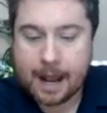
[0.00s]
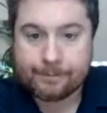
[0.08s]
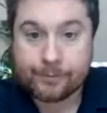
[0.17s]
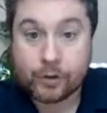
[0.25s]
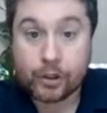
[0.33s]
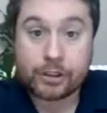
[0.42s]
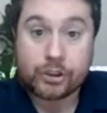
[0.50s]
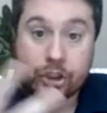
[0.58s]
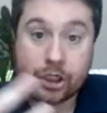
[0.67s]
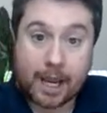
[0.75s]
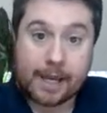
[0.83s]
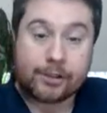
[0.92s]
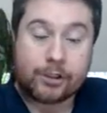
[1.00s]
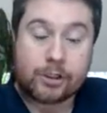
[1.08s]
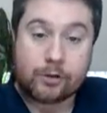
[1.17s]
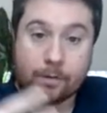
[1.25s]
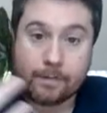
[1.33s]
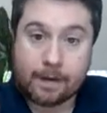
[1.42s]
You can change
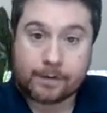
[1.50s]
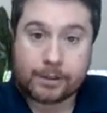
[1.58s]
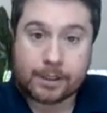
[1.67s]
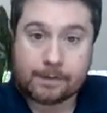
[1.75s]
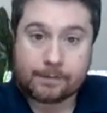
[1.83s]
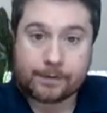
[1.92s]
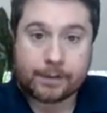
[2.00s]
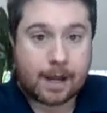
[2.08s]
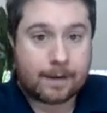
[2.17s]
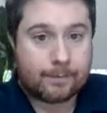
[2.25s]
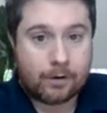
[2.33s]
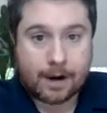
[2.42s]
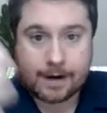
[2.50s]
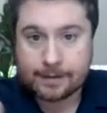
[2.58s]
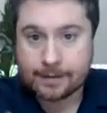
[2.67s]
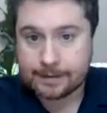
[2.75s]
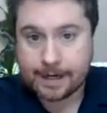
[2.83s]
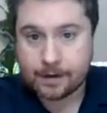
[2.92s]
your membership, so upgrade
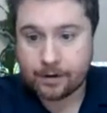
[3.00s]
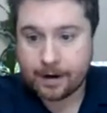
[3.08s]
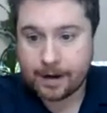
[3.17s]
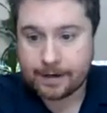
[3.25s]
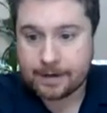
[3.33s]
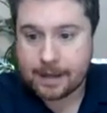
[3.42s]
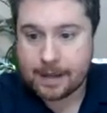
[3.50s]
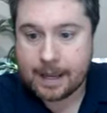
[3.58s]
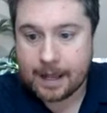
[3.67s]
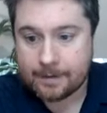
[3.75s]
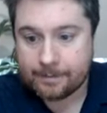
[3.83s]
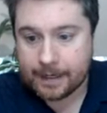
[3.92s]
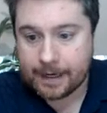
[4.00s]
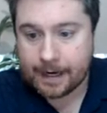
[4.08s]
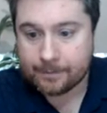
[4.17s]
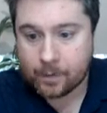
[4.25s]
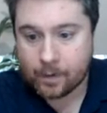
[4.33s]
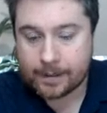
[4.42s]
and downgrade at any
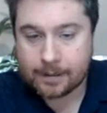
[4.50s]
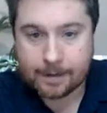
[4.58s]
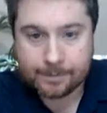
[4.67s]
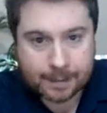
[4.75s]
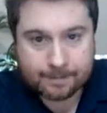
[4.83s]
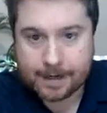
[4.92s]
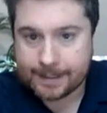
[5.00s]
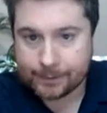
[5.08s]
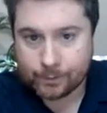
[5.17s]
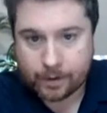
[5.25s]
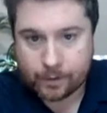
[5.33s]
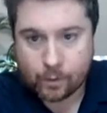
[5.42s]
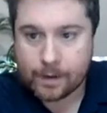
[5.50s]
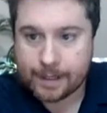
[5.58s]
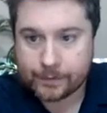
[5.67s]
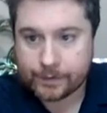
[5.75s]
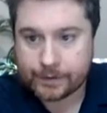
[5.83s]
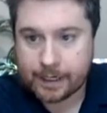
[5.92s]
point, update password, all that
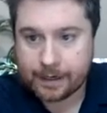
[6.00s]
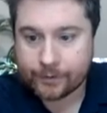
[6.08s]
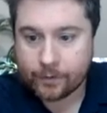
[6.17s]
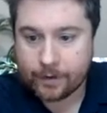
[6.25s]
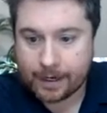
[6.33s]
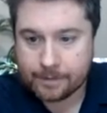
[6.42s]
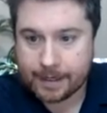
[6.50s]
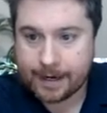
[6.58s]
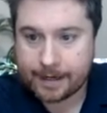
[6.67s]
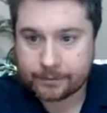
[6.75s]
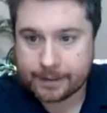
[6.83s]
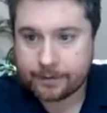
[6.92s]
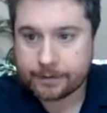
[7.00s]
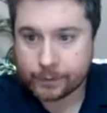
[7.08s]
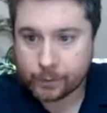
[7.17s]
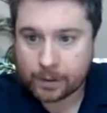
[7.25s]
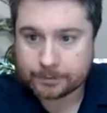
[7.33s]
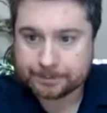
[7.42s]
sort of stuff. So all that can be handled here as
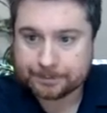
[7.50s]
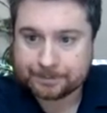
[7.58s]
well.